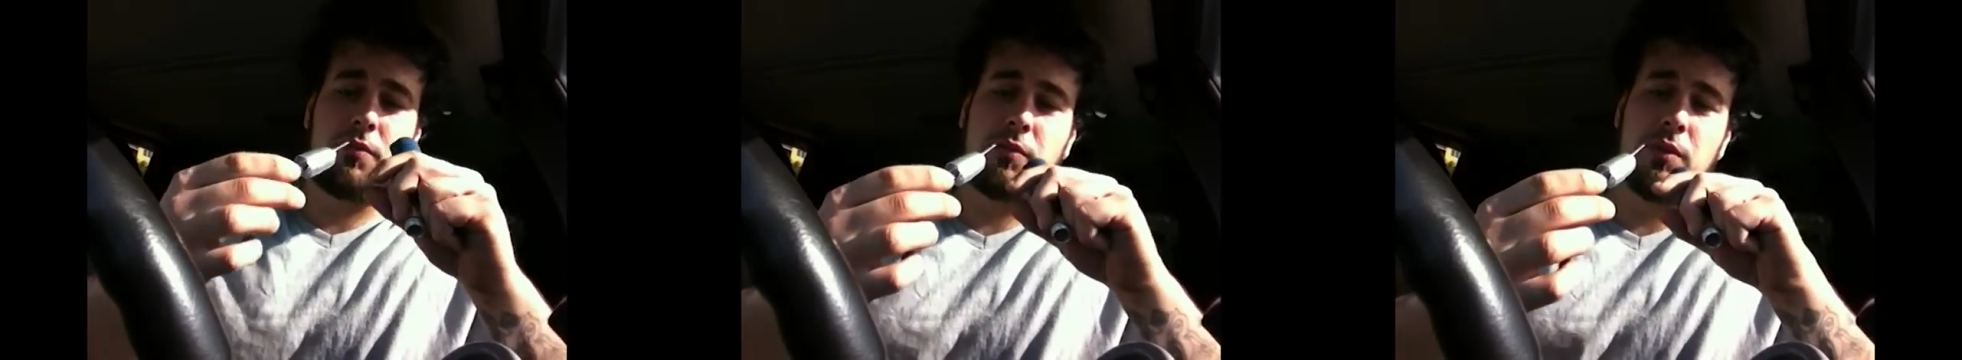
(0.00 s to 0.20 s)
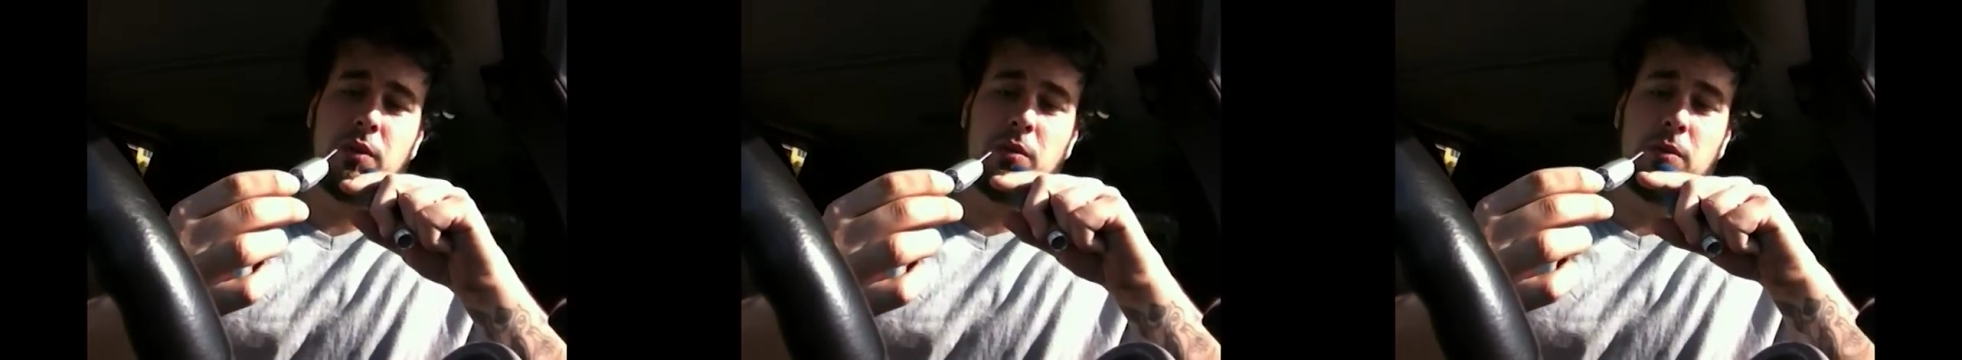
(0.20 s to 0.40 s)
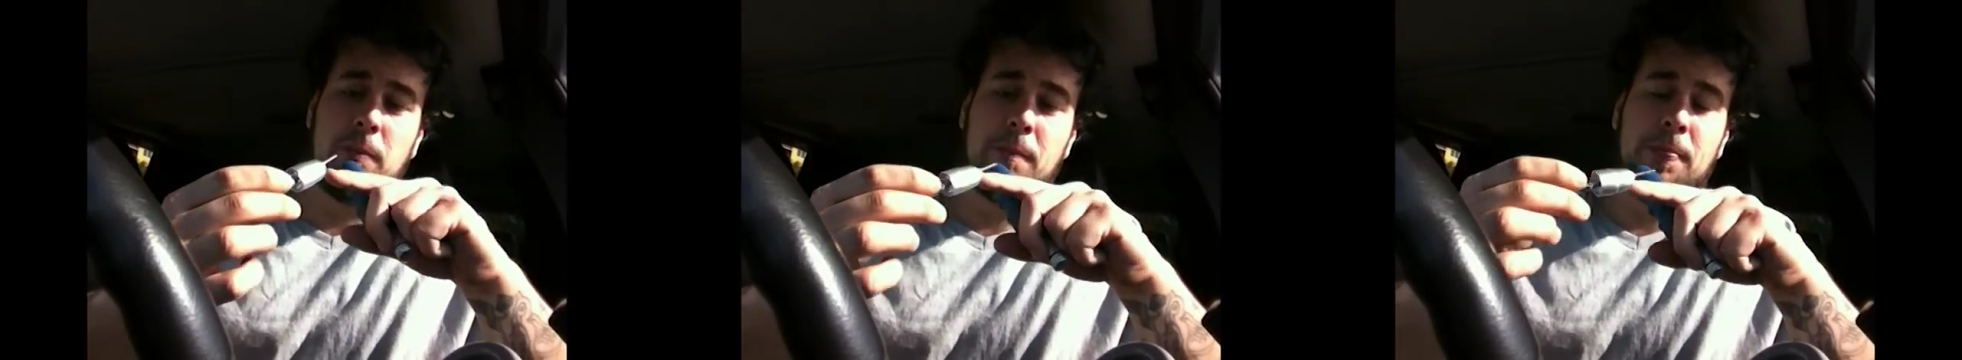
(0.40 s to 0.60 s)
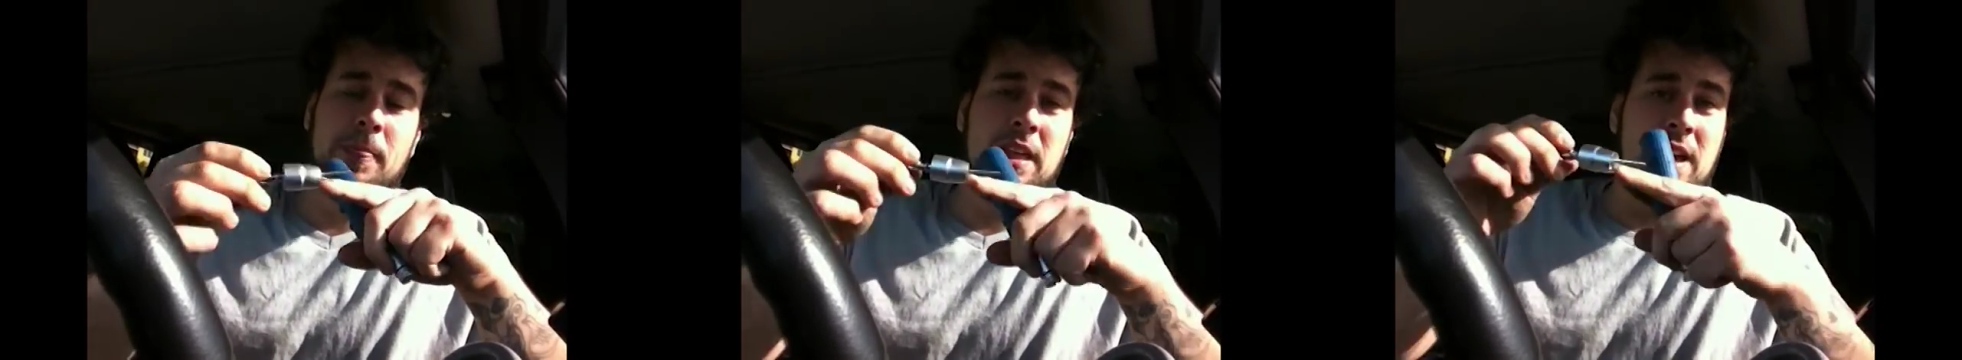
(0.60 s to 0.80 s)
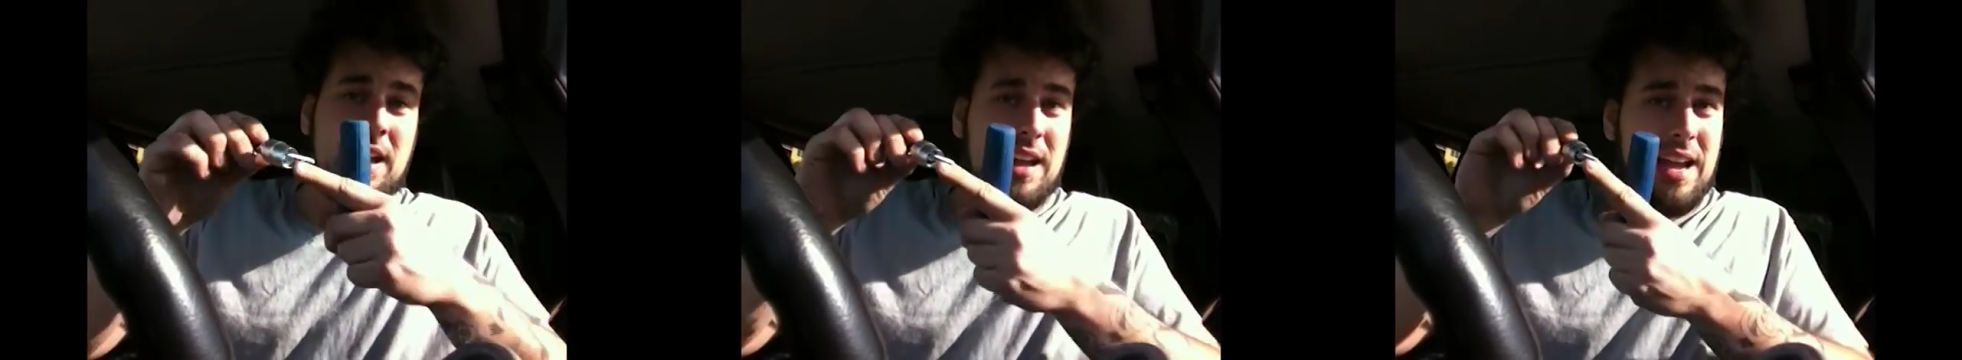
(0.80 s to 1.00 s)
through
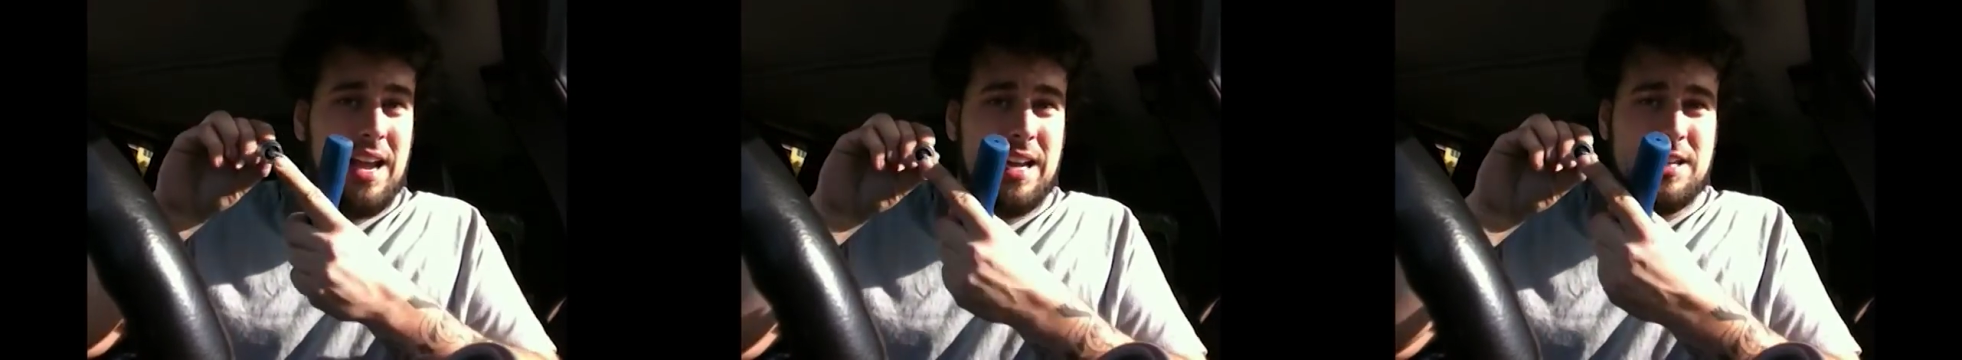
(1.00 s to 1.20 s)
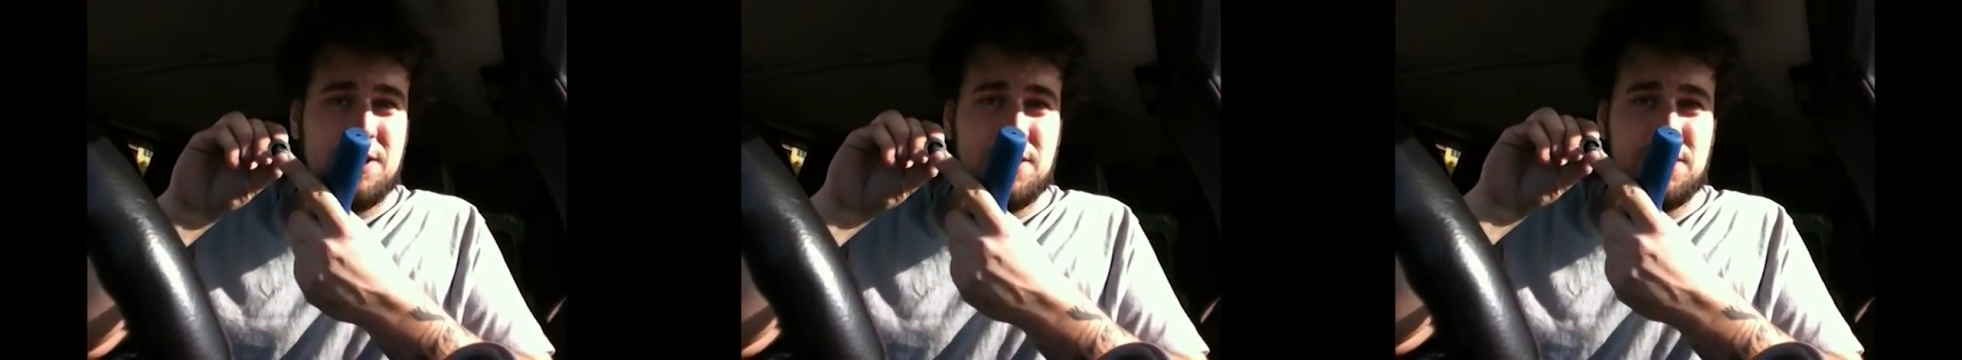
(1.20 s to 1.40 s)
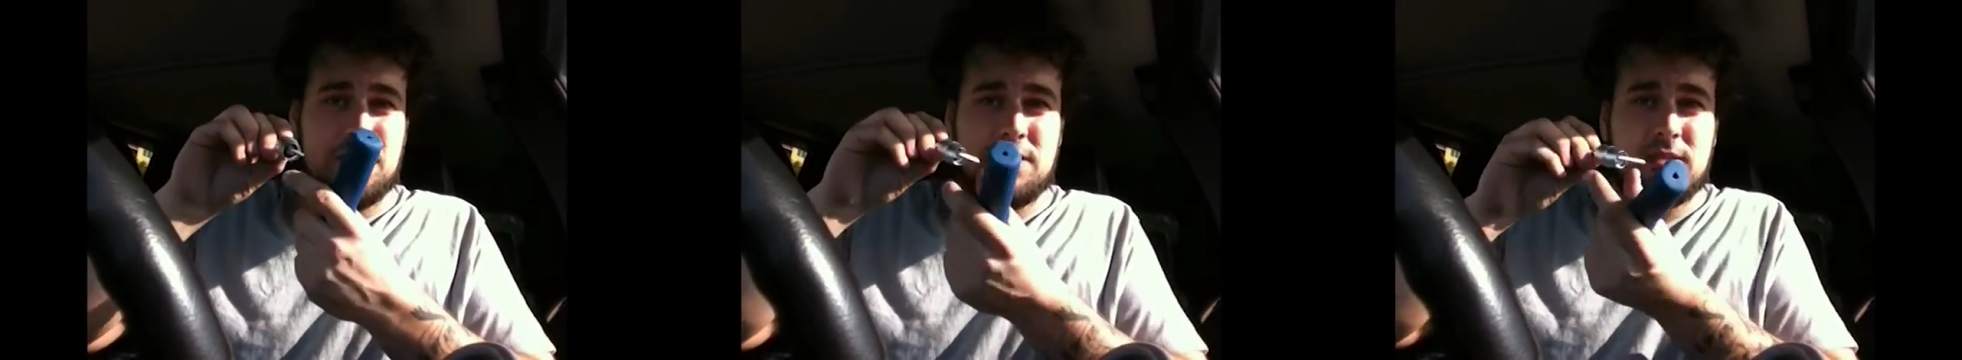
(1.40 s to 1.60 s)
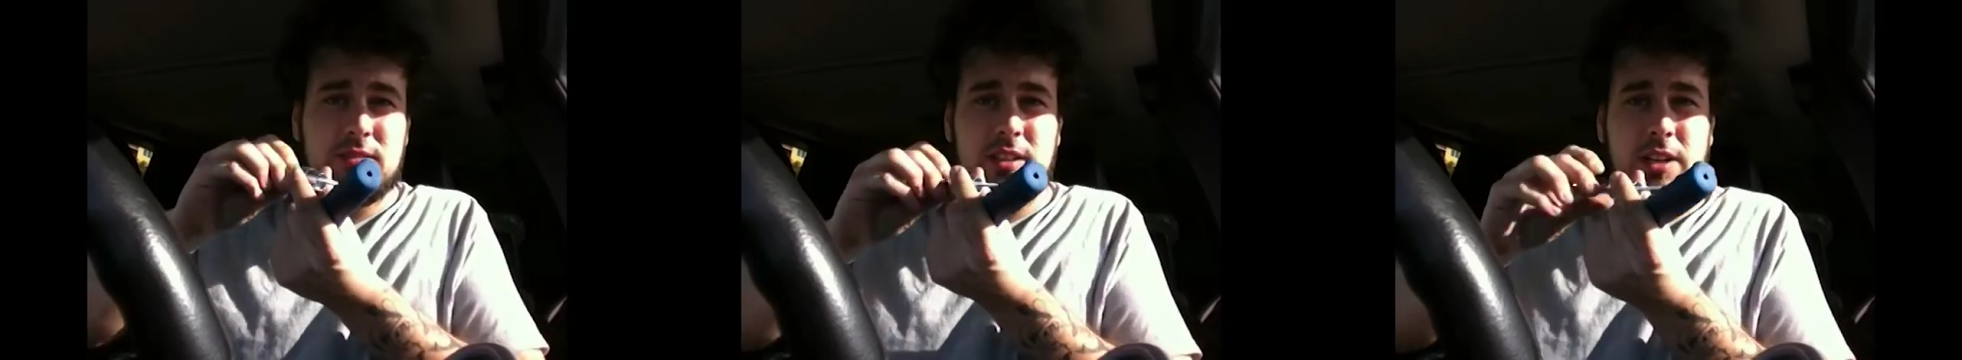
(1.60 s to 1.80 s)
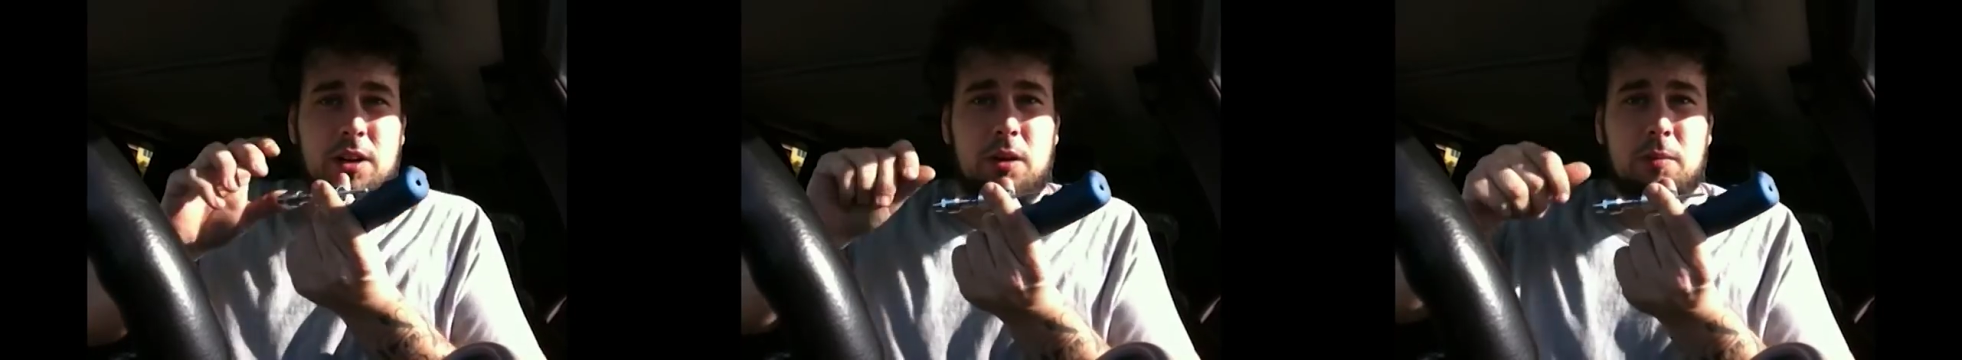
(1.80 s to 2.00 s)
and just,
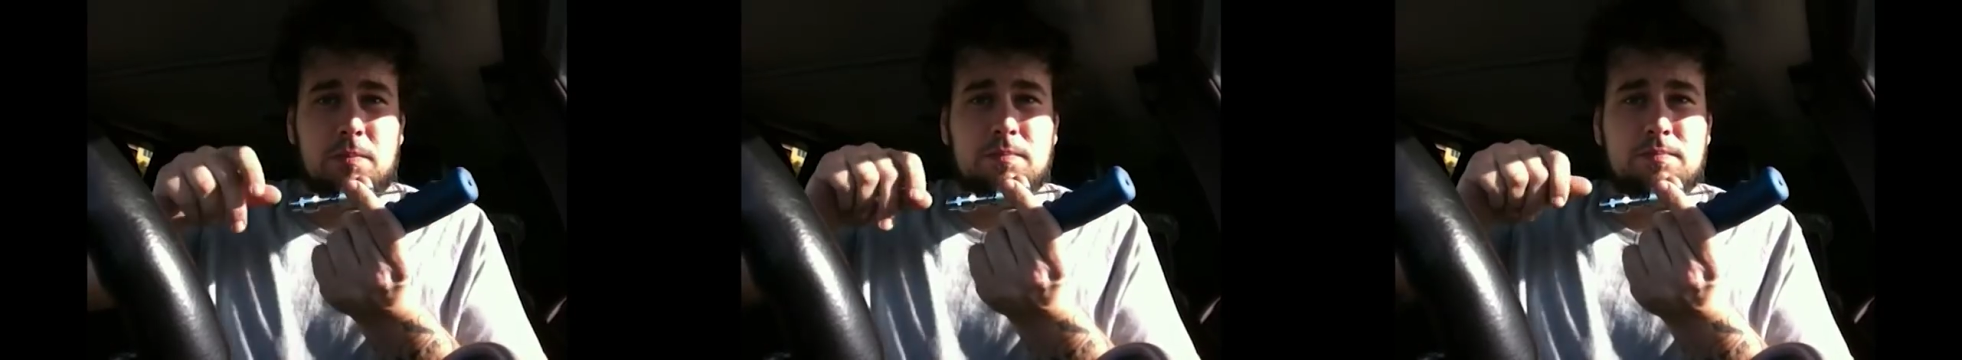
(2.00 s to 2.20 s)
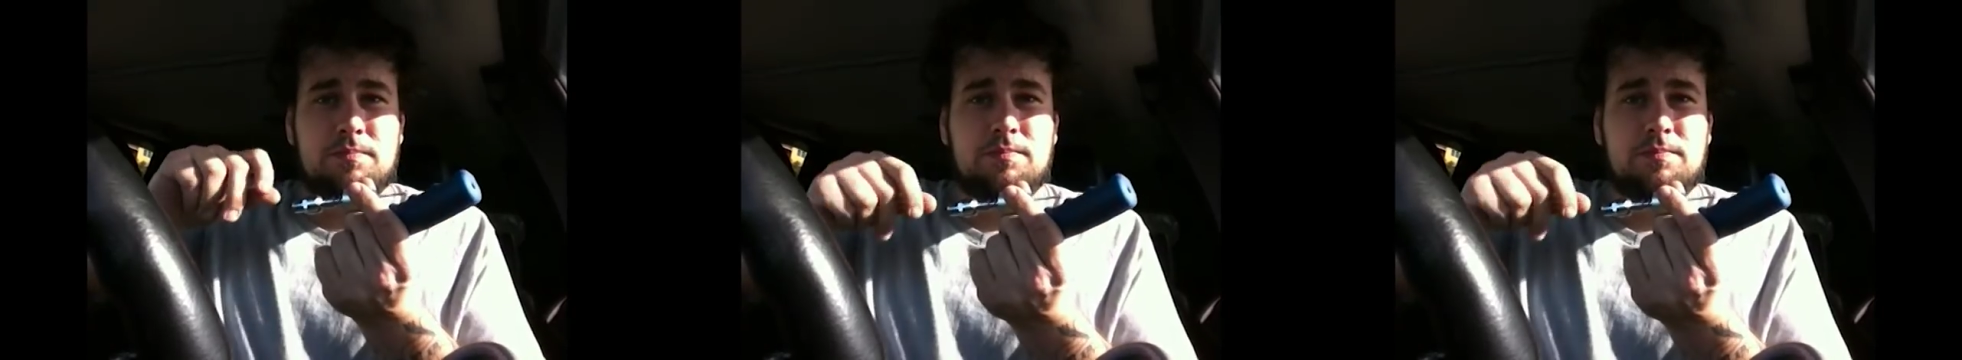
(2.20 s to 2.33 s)
you know,